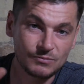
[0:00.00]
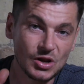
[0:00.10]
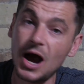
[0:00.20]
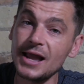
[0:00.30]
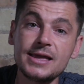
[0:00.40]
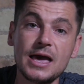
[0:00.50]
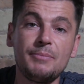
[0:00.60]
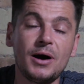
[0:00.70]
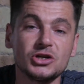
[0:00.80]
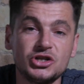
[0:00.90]
I can get a
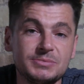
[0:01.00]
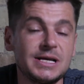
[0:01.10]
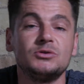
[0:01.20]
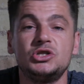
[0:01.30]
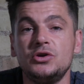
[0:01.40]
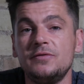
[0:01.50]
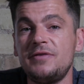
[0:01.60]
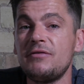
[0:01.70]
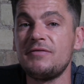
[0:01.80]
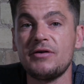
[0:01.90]
part shipped out to you
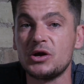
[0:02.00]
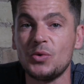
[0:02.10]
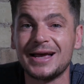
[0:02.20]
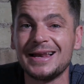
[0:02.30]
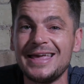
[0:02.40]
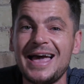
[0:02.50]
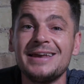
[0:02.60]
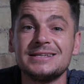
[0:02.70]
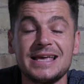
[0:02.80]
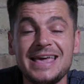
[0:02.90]
very, very quickly,
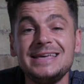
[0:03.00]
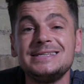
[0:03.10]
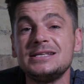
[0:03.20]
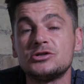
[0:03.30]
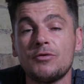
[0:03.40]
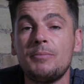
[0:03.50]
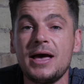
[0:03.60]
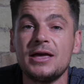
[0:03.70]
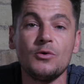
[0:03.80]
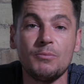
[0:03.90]
and it's easy to
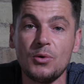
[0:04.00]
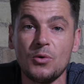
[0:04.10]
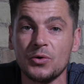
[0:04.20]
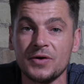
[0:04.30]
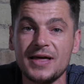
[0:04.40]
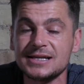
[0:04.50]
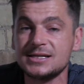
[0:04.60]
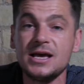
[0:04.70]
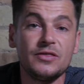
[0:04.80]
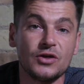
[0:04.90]
repair your board. And that's
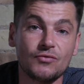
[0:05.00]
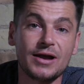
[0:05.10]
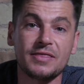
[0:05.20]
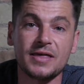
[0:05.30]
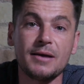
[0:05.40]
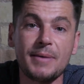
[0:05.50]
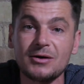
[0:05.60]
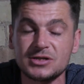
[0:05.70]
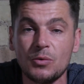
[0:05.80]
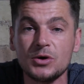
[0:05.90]
the great thing
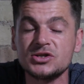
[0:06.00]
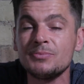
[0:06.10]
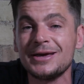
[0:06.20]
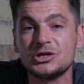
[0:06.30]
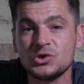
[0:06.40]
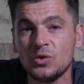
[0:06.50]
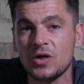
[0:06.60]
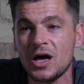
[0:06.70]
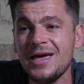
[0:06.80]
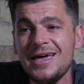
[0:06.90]
about it. I wanted to make sure
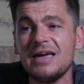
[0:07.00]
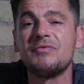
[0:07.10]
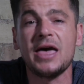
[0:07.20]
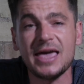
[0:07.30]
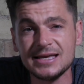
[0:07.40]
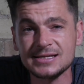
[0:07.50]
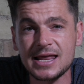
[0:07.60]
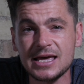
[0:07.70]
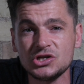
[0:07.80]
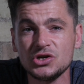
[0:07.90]
that if there is
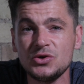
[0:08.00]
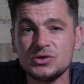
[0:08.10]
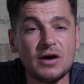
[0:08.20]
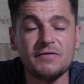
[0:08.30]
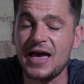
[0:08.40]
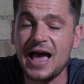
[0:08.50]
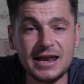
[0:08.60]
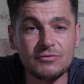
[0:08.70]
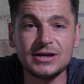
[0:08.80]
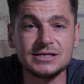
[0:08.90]
any issues for
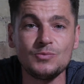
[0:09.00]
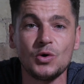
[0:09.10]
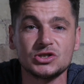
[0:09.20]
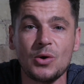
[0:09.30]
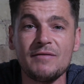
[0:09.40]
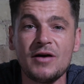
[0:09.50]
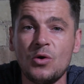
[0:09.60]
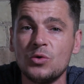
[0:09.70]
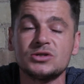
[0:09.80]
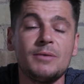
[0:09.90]
any reason whatsoever,
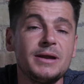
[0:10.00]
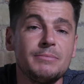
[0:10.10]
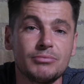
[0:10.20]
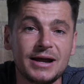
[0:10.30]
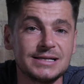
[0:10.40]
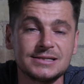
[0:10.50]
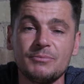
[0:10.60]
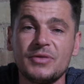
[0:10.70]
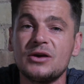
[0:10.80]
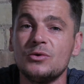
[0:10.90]
or somebody breaks
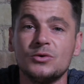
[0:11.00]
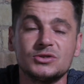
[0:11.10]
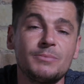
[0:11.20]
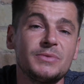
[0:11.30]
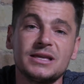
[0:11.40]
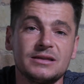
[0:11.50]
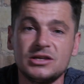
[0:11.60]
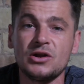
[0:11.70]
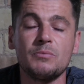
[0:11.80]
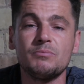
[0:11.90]
something, or something,
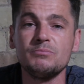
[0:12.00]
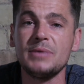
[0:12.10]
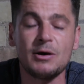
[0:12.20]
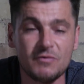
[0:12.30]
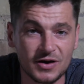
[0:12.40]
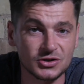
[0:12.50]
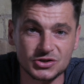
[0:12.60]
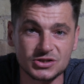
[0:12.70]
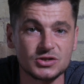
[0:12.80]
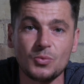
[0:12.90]
you know,
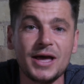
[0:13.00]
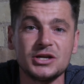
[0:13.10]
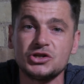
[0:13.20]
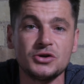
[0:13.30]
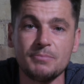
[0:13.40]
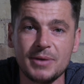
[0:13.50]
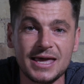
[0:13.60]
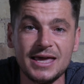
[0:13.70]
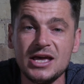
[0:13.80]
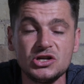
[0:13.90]
malfunctions the way it shouldn't
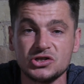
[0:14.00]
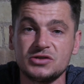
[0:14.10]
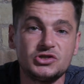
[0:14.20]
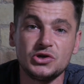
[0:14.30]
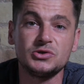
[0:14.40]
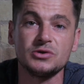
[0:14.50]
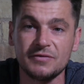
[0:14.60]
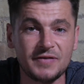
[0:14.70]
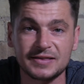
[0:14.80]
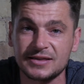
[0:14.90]
be, just due to the
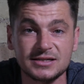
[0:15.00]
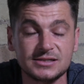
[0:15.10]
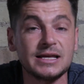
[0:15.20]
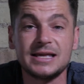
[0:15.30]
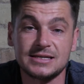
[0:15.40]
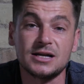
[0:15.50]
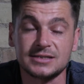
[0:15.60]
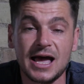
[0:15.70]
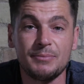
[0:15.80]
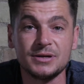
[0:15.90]
fact that it
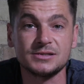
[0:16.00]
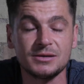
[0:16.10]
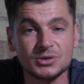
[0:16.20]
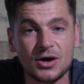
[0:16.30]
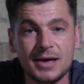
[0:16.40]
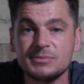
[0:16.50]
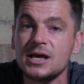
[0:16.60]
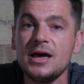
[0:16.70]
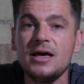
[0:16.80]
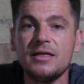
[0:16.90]
does happen sometimes,
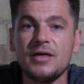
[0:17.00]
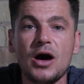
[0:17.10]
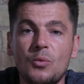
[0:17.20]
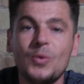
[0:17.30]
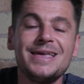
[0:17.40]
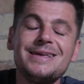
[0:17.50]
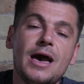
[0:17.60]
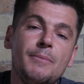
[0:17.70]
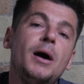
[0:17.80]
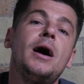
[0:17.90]
that we can
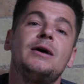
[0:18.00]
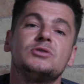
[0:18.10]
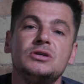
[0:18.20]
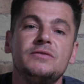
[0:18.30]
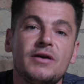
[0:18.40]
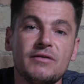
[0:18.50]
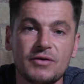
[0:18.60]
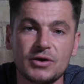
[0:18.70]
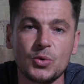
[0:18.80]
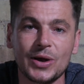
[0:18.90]
get a part out to you very,
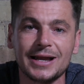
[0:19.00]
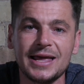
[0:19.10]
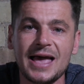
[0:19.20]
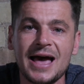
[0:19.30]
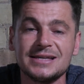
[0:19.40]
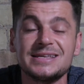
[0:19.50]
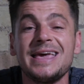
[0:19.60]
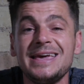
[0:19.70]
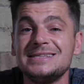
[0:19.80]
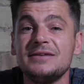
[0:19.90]
very quickly, and it's
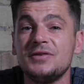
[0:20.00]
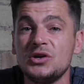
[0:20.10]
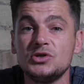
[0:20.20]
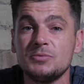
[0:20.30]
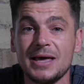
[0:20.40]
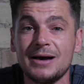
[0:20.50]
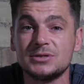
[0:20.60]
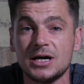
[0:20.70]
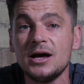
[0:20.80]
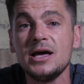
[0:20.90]
easy for you to be able
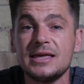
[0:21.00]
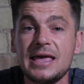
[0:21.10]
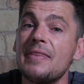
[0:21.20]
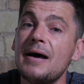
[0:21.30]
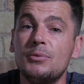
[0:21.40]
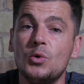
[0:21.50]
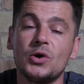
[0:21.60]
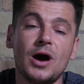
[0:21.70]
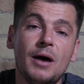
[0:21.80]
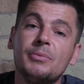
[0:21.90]
to get that
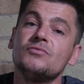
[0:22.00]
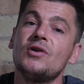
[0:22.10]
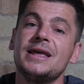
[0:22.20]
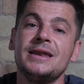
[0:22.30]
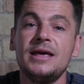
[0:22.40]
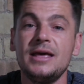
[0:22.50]
board up and running